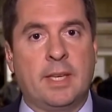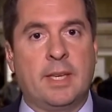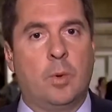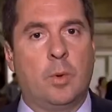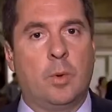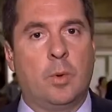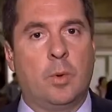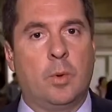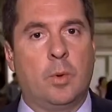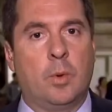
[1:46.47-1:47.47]
join
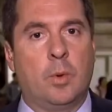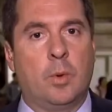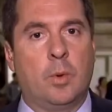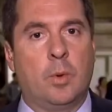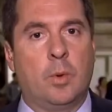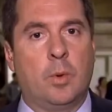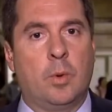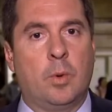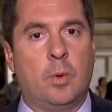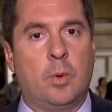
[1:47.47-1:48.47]
the effort to
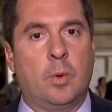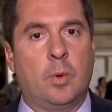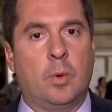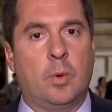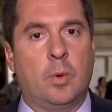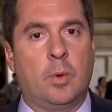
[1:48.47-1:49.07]
investigate Russia.